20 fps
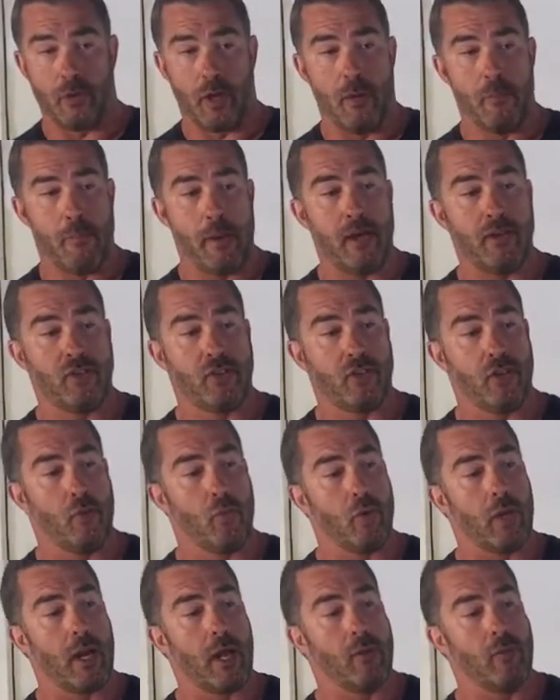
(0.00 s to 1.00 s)
And basically
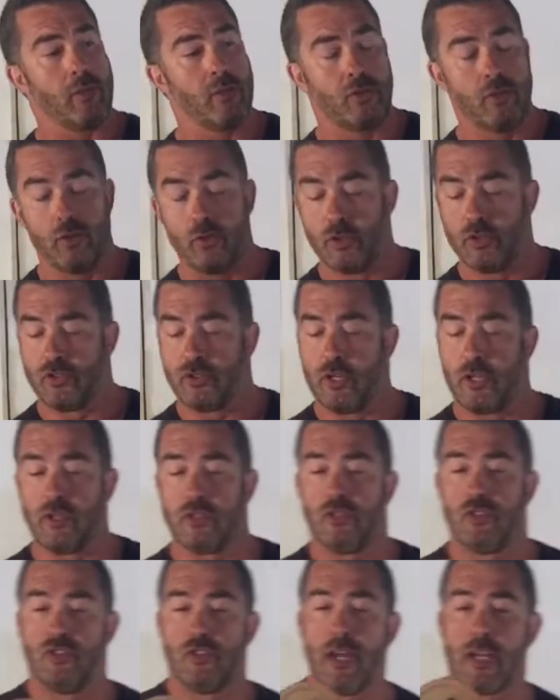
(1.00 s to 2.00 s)
what I would do is
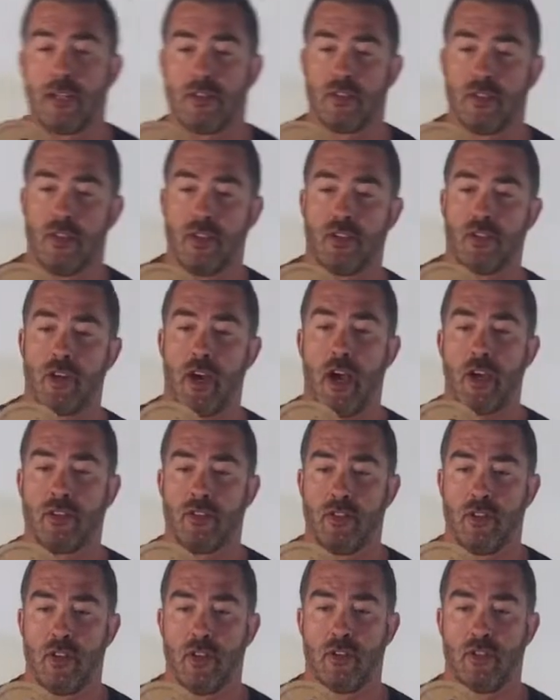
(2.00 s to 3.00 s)
that set it to the size
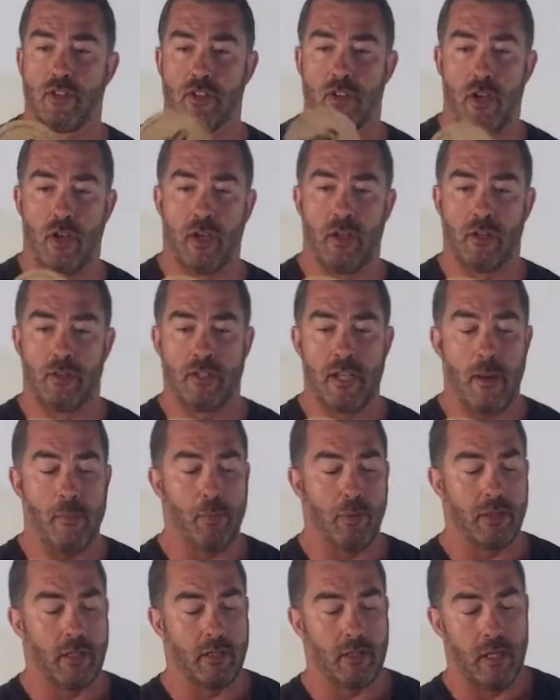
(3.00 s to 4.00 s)
of this
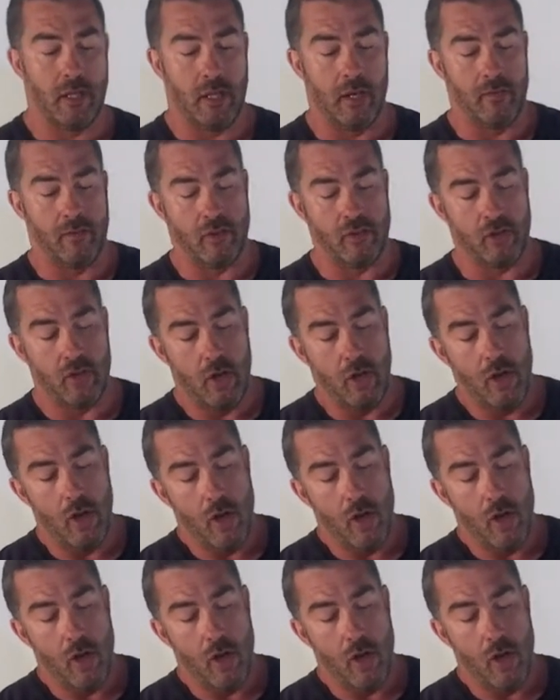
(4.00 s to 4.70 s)
template that they give us.